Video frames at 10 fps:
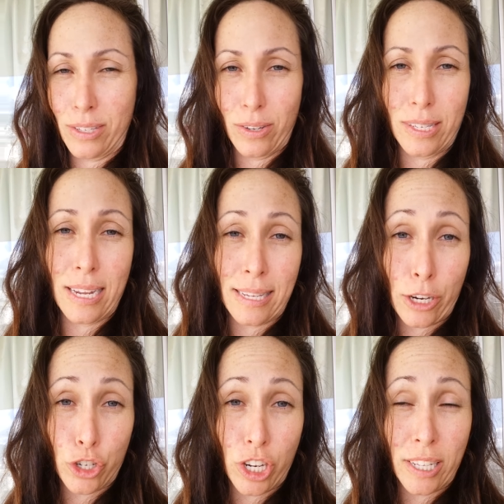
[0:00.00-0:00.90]
so it stays
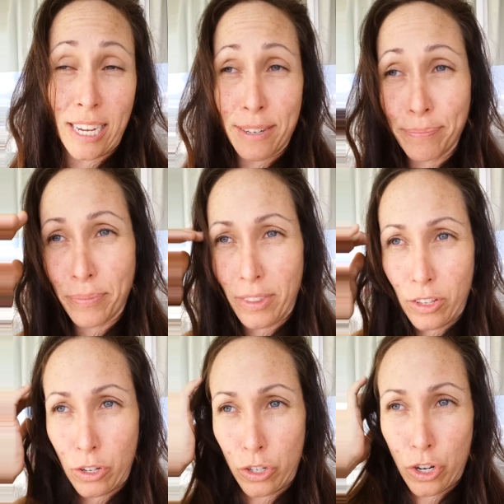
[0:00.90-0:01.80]
extra clean.
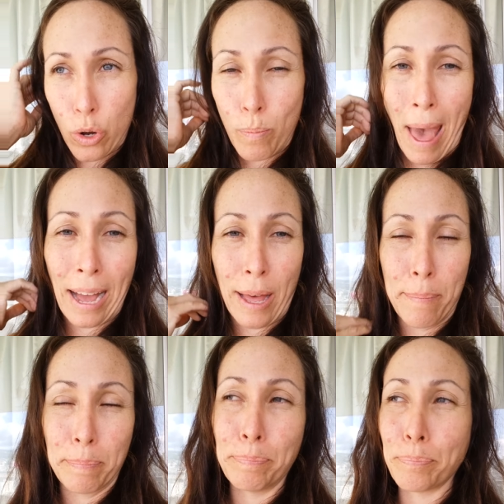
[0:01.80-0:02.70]
Then there's no
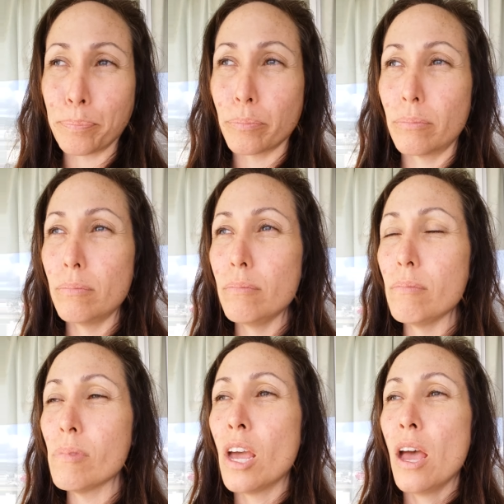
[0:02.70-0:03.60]
backup.
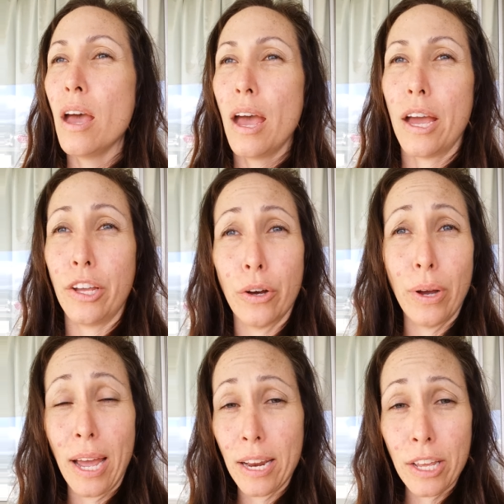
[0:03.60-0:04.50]
And you
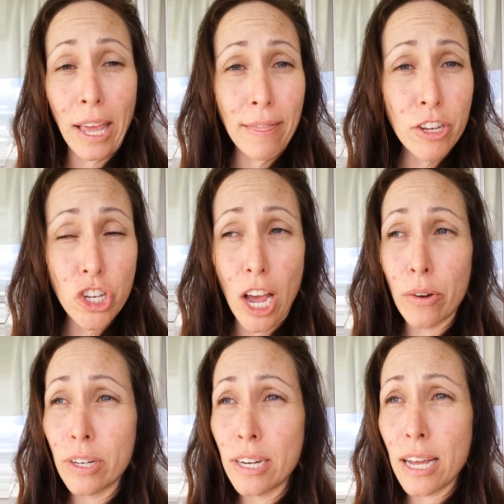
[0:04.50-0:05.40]
go ahead and you get in the
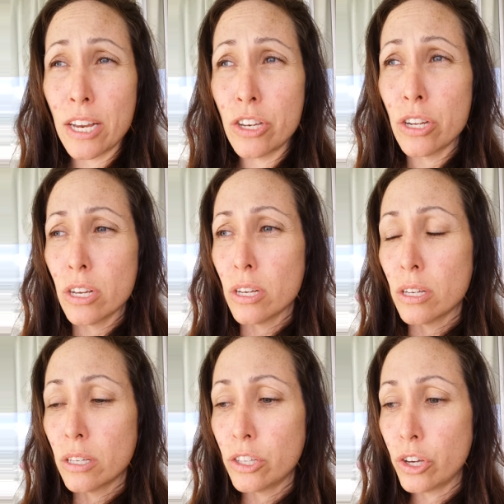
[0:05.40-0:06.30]
shower, and
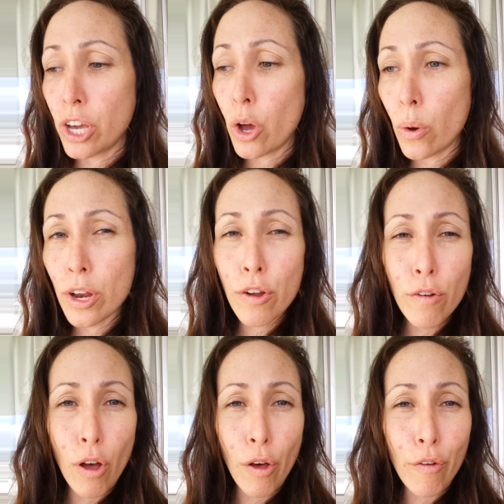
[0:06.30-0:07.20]
you can go on
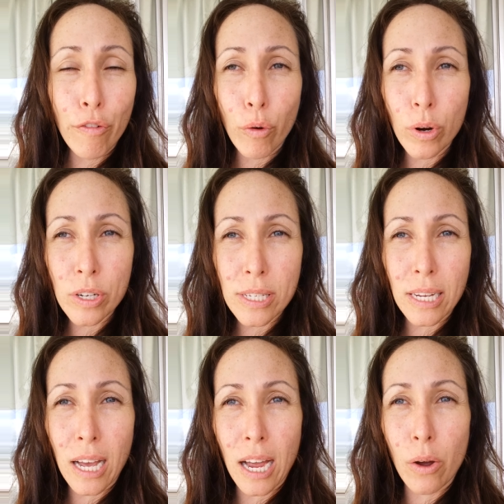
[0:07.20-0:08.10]
your all fours
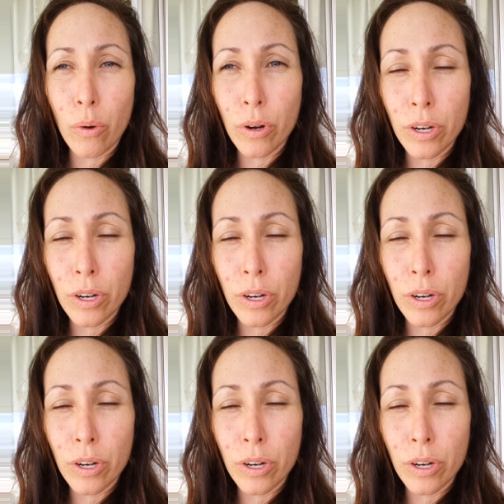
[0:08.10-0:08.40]
and kind